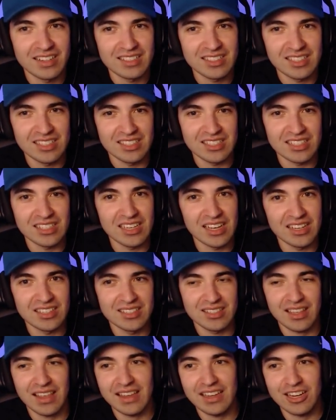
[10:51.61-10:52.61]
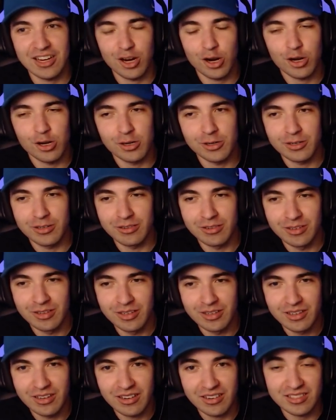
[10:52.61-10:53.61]
since he does like her,
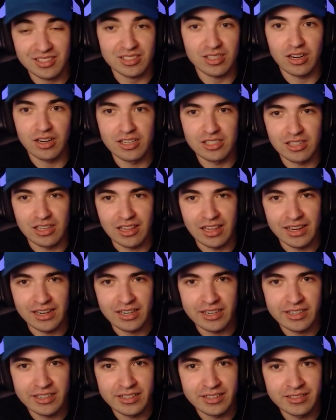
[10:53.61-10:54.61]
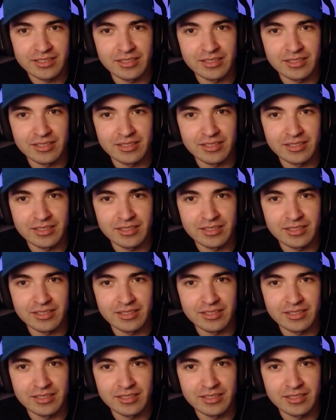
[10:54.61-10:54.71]
or started to like her.